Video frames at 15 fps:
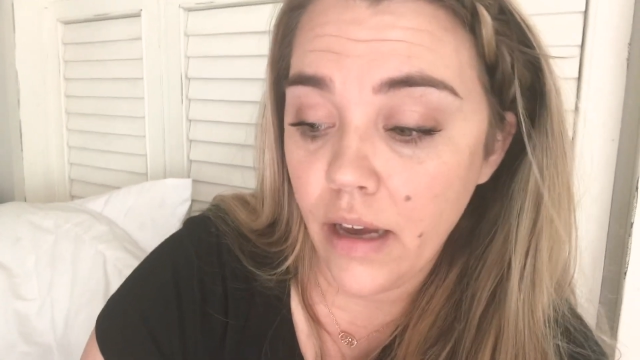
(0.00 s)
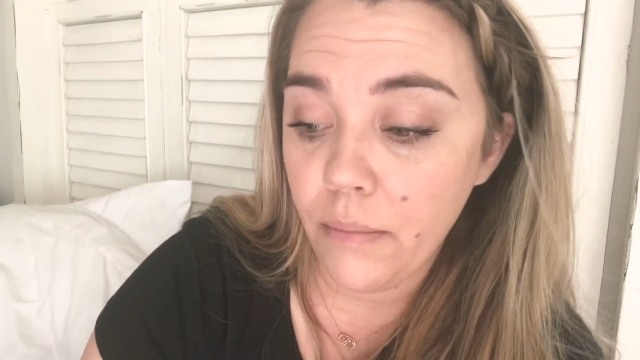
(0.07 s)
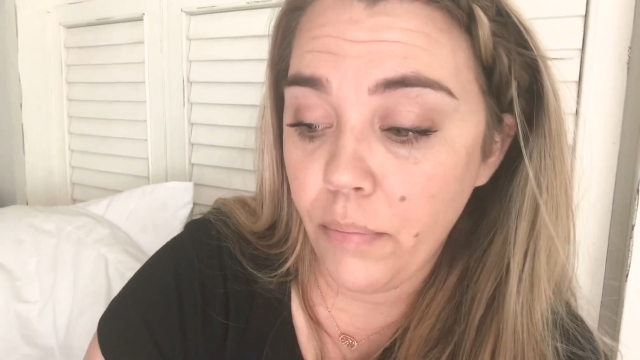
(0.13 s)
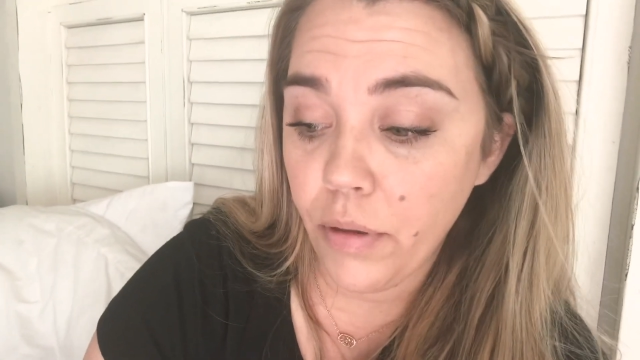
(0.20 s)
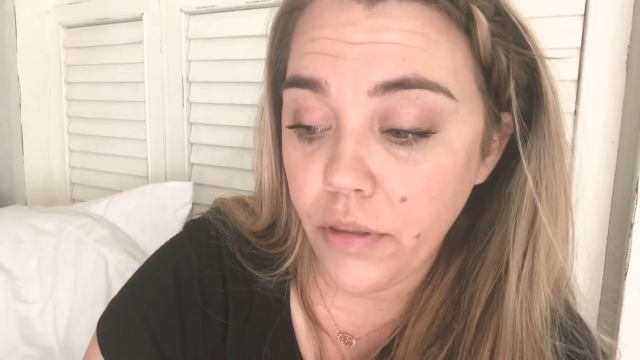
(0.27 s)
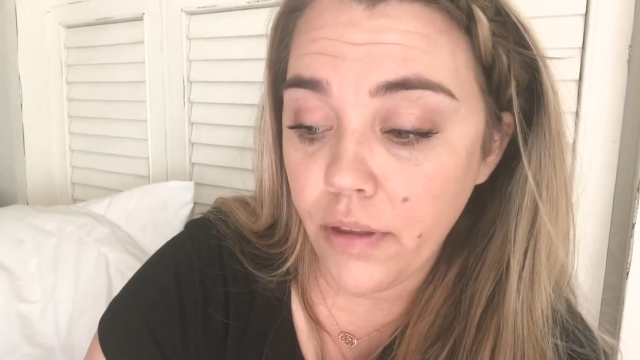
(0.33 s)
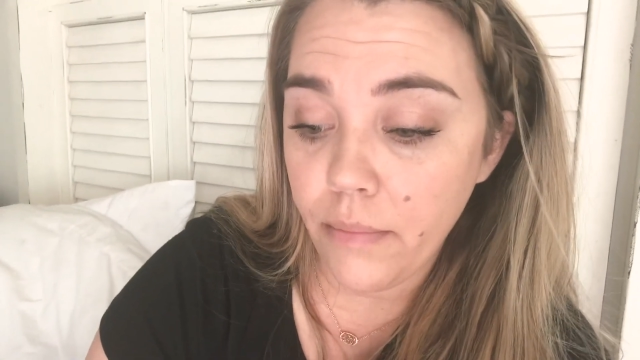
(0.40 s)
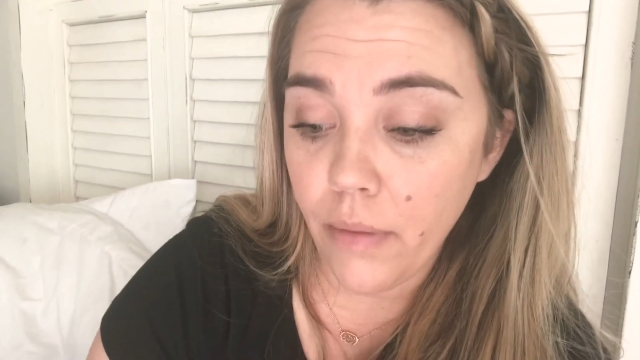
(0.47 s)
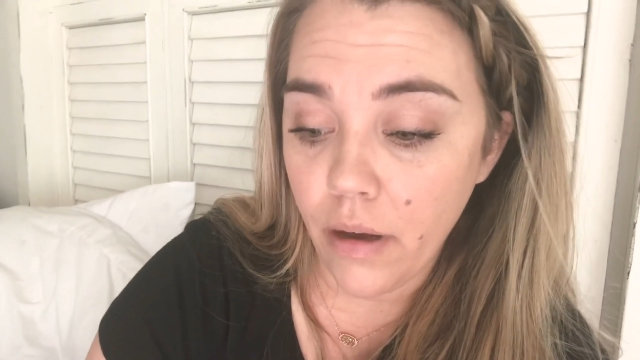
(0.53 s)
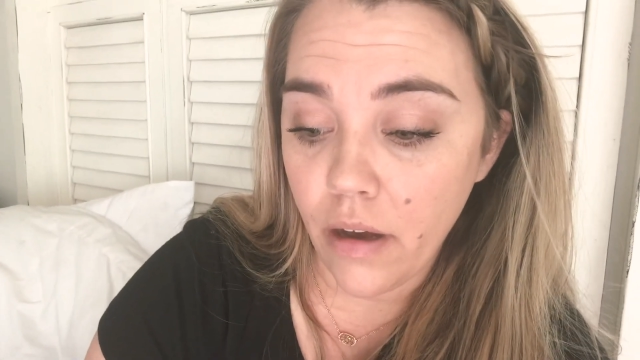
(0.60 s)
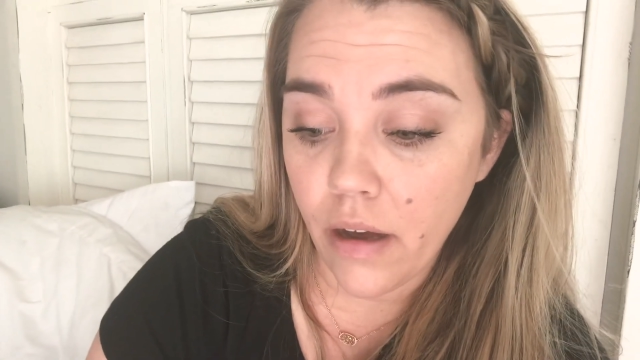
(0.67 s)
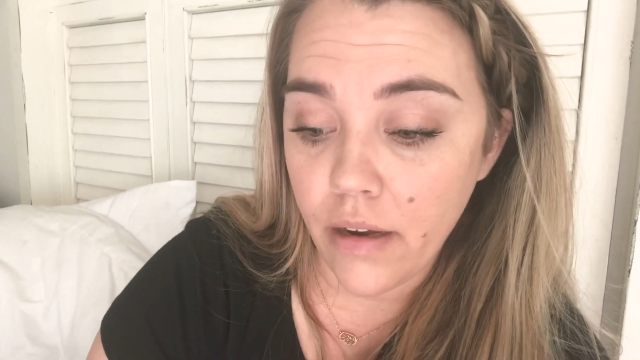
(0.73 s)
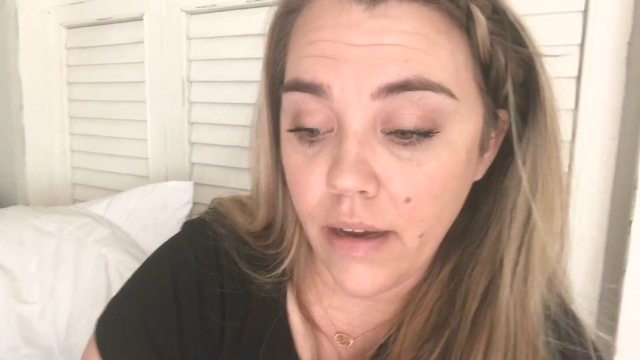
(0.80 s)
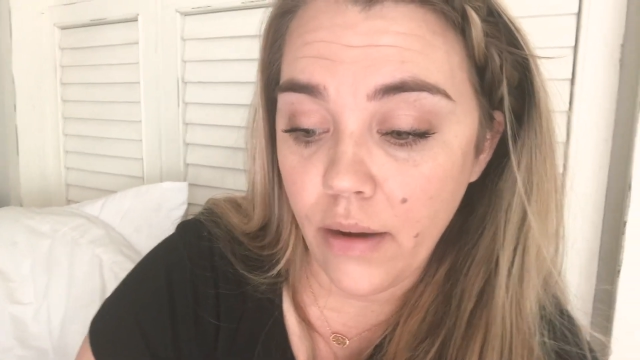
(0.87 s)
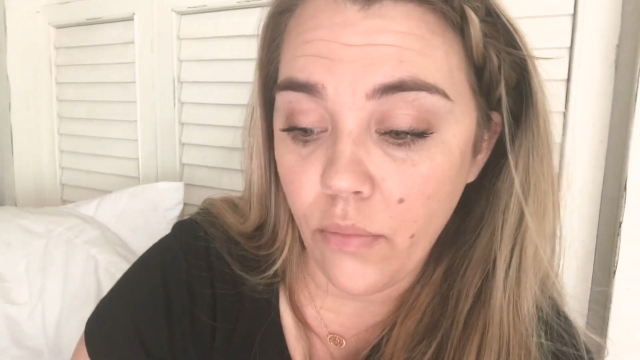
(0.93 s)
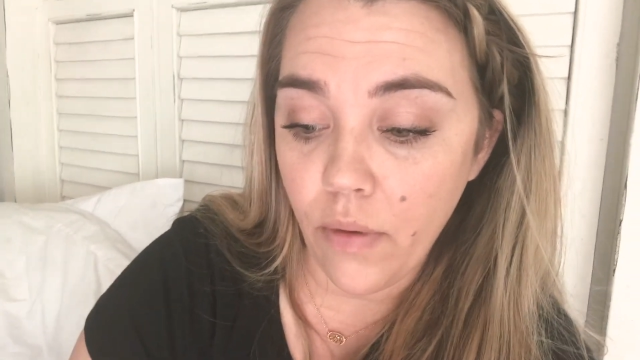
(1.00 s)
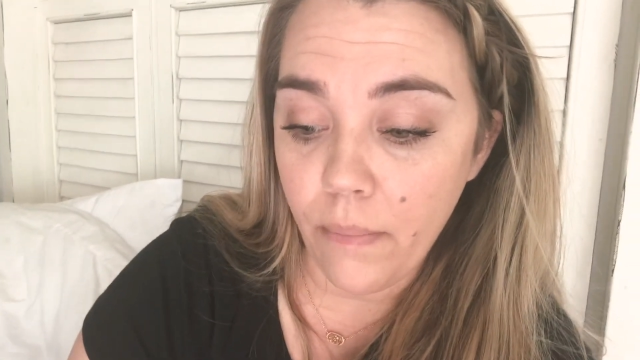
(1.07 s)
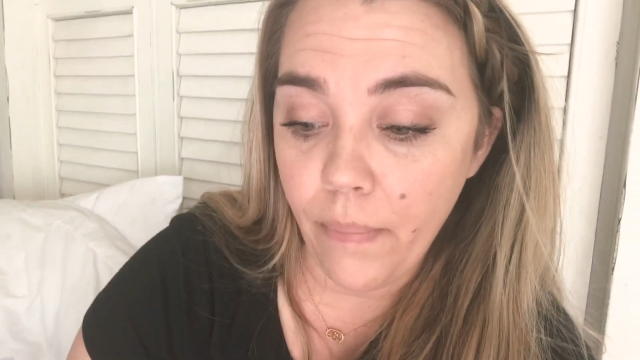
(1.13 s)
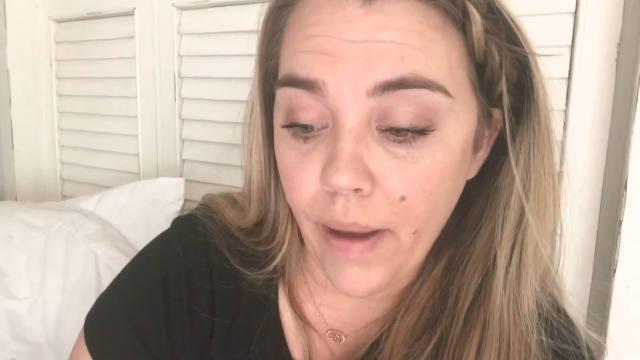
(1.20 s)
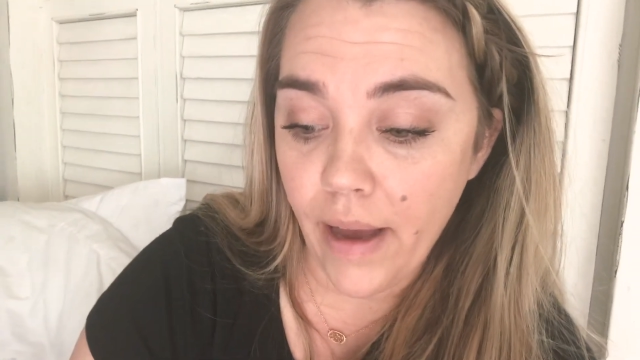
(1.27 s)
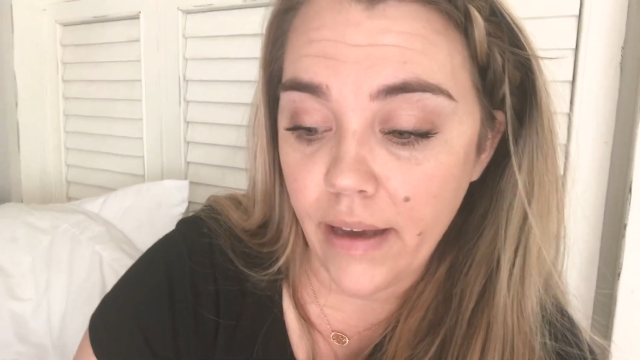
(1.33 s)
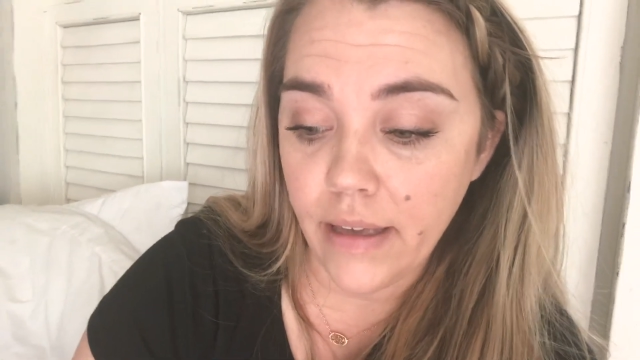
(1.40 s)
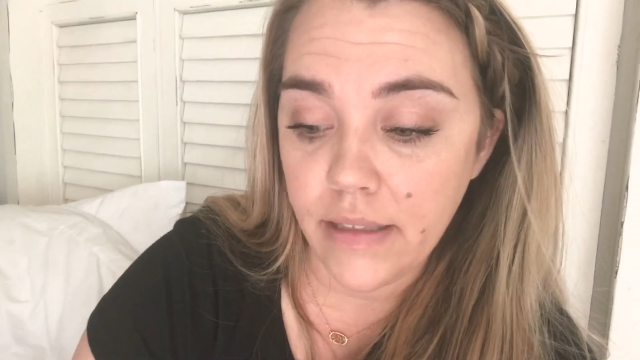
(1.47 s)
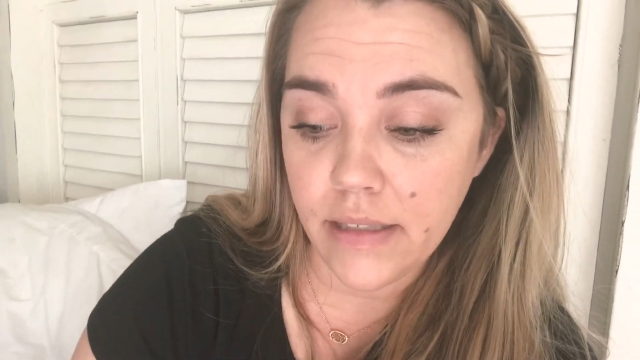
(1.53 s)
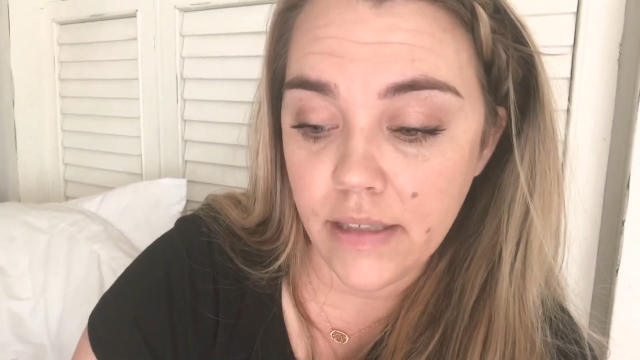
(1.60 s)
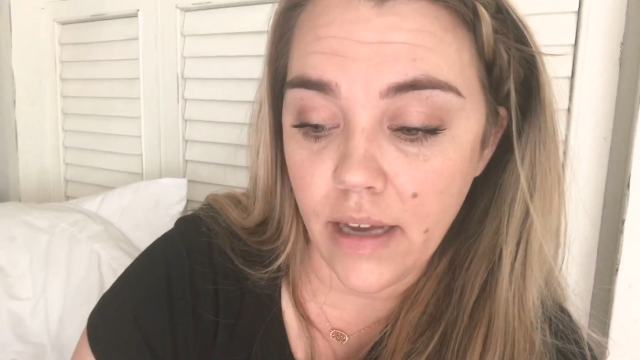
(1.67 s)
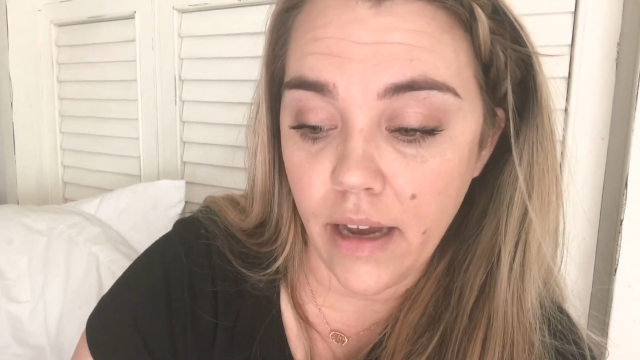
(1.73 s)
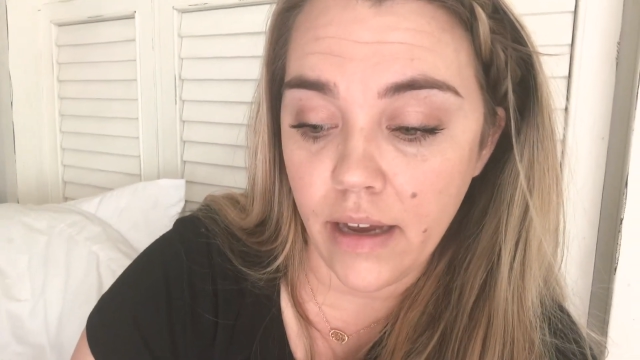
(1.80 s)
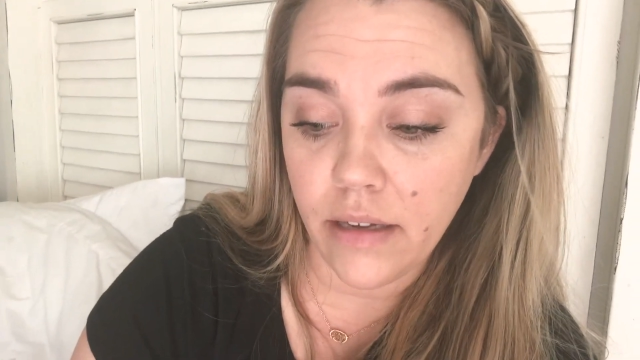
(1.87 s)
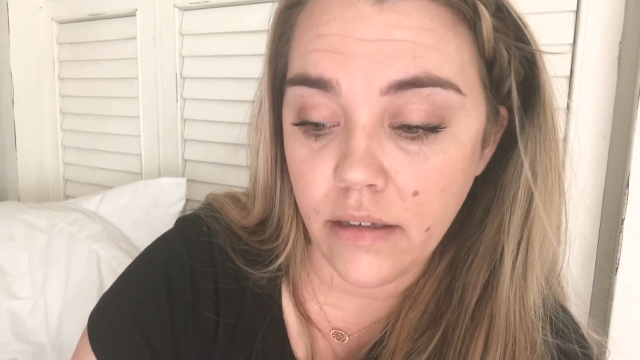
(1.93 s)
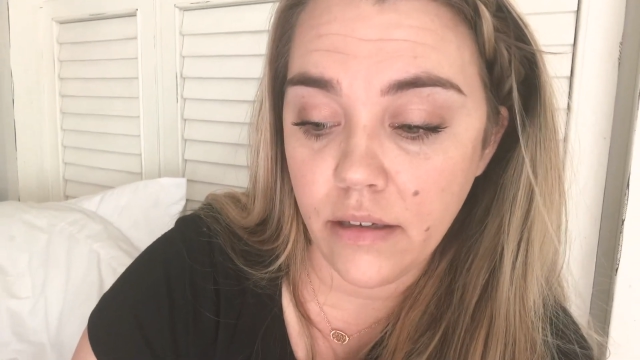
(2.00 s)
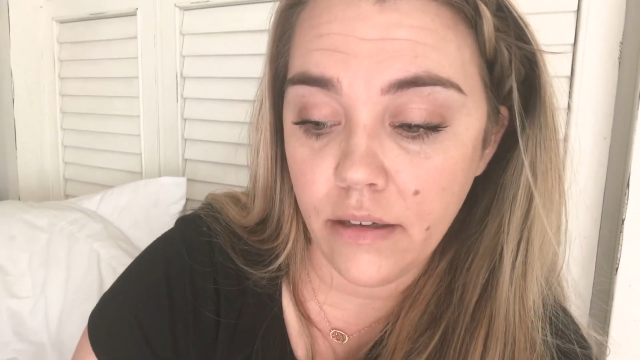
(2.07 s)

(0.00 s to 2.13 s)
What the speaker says: put them on, and went back inside.